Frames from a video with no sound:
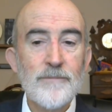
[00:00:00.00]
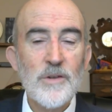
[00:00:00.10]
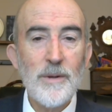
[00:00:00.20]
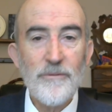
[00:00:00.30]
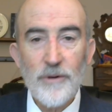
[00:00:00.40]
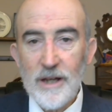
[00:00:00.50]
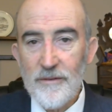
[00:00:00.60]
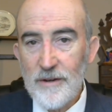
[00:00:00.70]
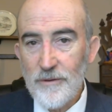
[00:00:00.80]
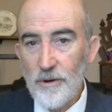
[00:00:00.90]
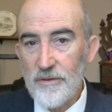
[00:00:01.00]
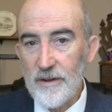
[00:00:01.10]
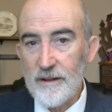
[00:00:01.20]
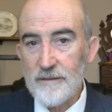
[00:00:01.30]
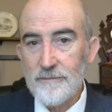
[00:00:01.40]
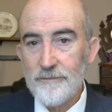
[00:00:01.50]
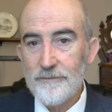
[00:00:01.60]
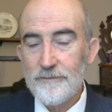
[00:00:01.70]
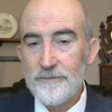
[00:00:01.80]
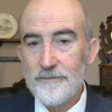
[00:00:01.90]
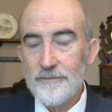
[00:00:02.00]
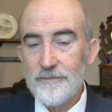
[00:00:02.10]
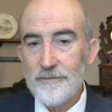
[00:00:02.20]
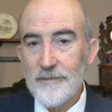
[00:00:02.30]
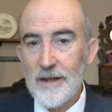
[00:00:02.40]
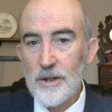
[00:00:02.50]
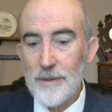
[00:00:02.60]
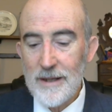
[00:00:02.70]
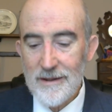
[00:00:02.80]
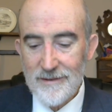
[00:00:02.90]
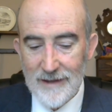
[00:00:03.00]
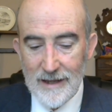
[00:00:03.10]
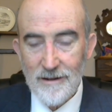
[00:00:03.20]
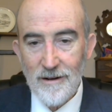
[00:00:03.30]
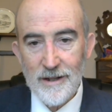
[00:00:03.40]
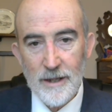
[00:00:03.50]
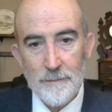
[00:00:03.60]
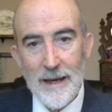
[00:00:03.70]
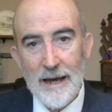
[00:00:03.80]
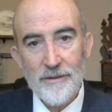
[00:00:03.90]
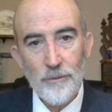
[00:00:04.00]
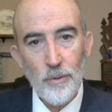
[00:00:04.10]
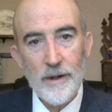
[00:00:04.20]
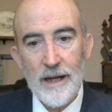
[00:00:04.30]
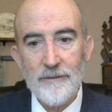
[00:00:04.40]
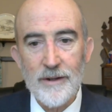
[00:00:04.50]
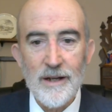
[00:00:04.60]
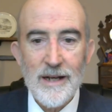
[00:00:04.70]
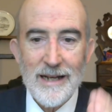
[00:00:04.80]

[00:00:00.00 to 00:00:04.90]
to be forgiven of your sin, and to be set on a path toward heaven,